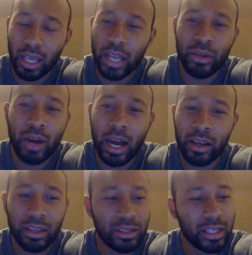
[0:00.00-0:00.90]
I know
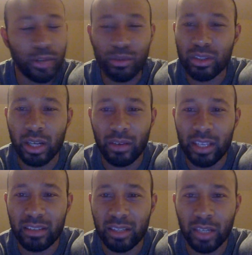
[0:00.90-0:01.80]
how it is. It was tough.
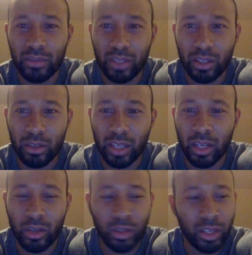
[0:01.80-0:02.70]
It's tough,
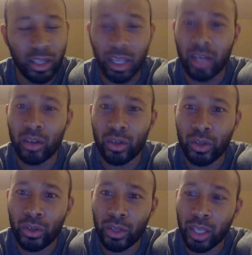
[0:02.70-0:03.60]
getting
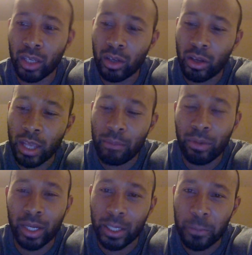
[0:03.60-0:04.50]
all that
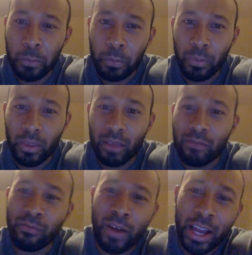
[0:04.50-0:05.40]
money,
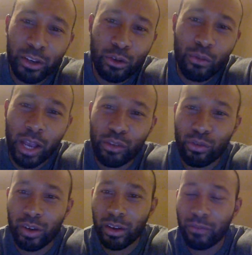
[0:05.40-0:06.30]
finding the right
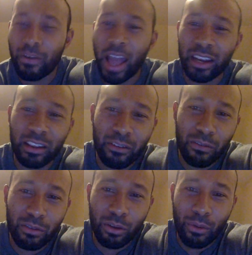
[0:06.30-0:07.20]
truck, finding
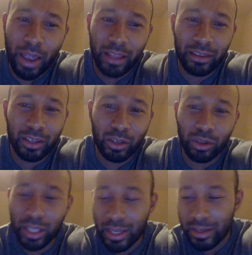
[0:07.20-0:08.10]
the right,
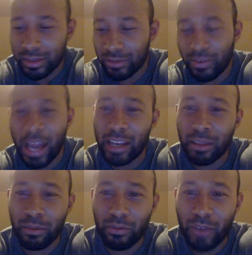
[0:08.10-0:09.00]
lease, finding
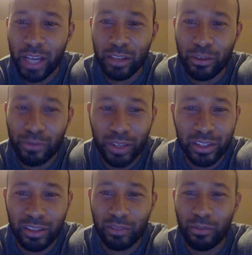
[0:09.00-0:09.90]
the
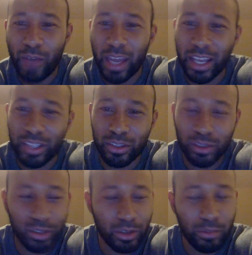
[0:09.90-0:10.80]
funds to finance
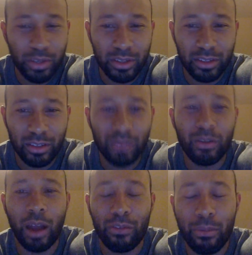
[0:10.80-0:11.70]
your business
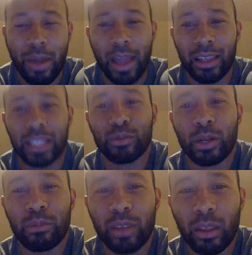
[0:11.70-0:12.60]
right off the back, and that's
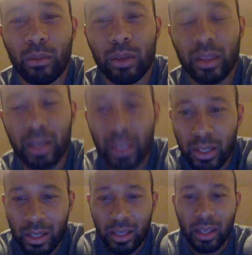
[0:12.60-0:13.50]
what I'm dealing with.
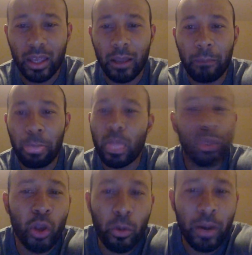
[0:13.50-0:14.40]
And
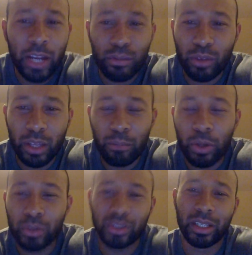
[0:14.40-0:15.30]
nobody's really
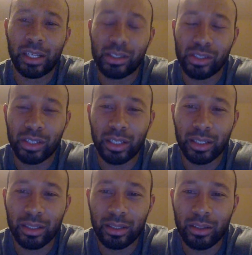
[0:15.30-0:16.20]
posted any shit.
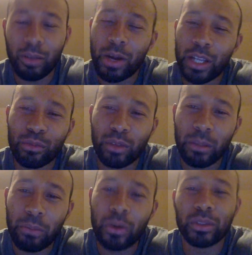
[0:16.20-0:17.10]
Nobody's really
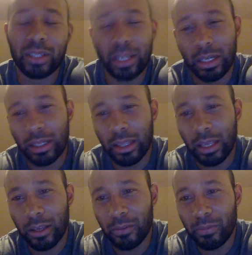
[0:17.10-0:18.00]
posting
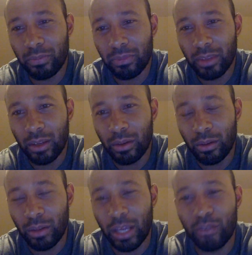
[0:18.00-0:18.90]
anything
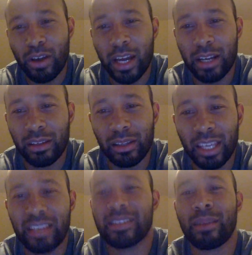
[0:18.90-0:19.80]
without trying to
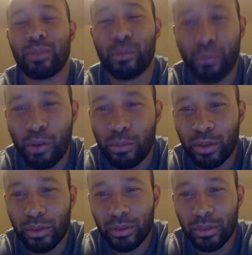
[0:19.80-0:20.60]
get something from you.